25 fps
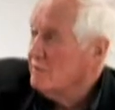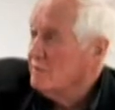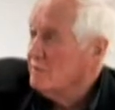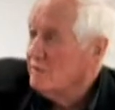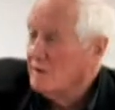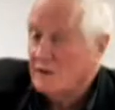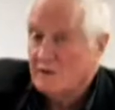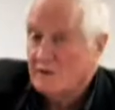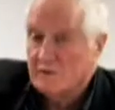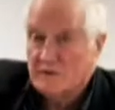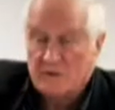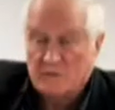
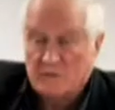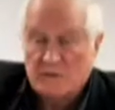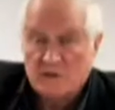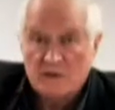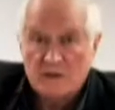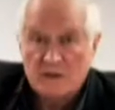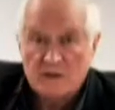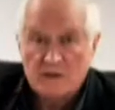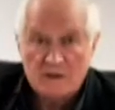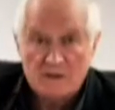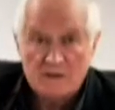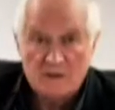you know,
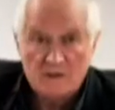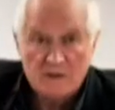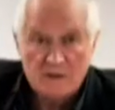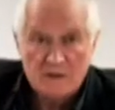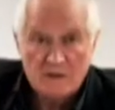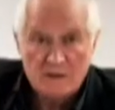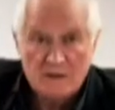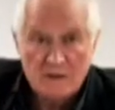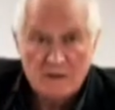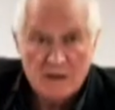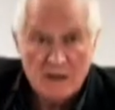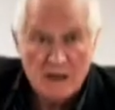responded to what
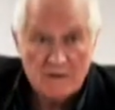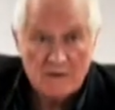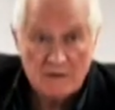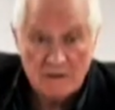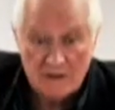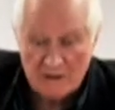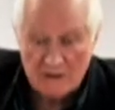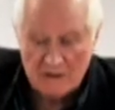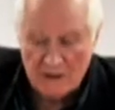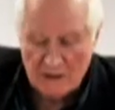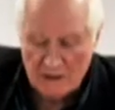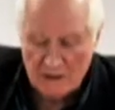I was
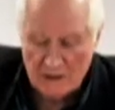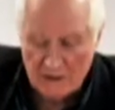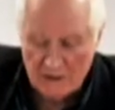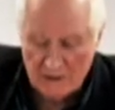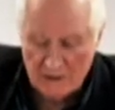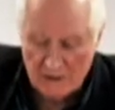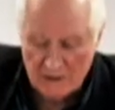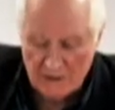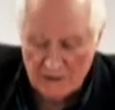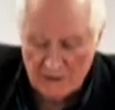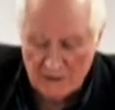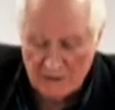trying to
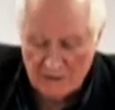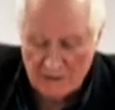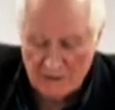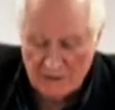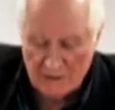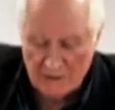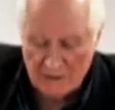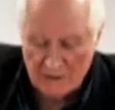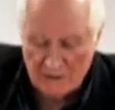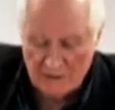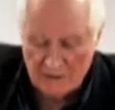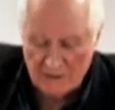do
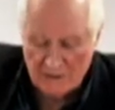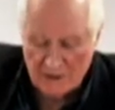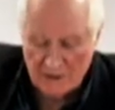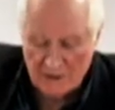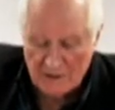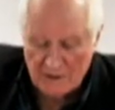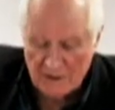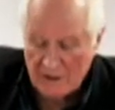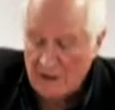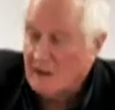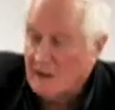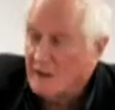and
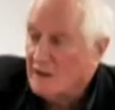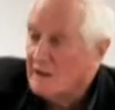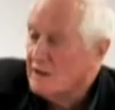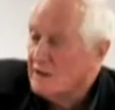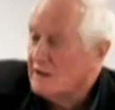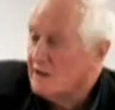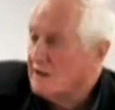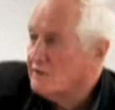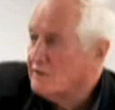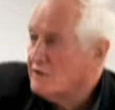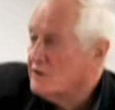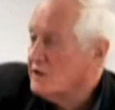found the
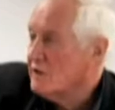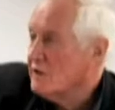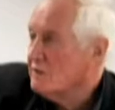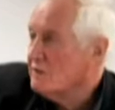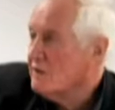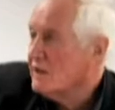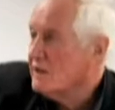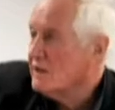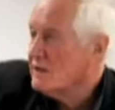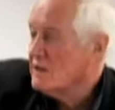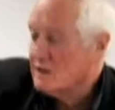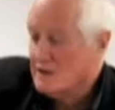idea of a
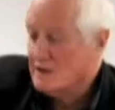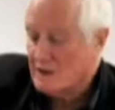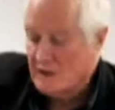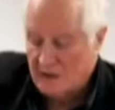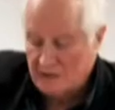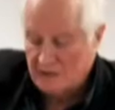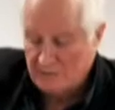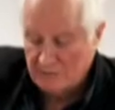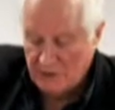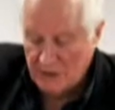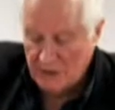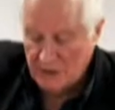cinematic
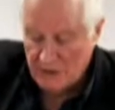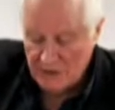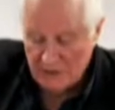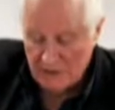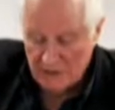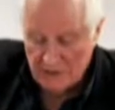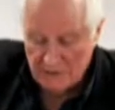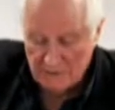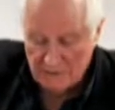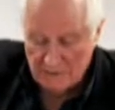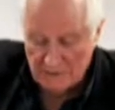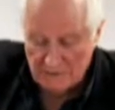style
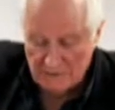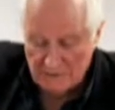appealing.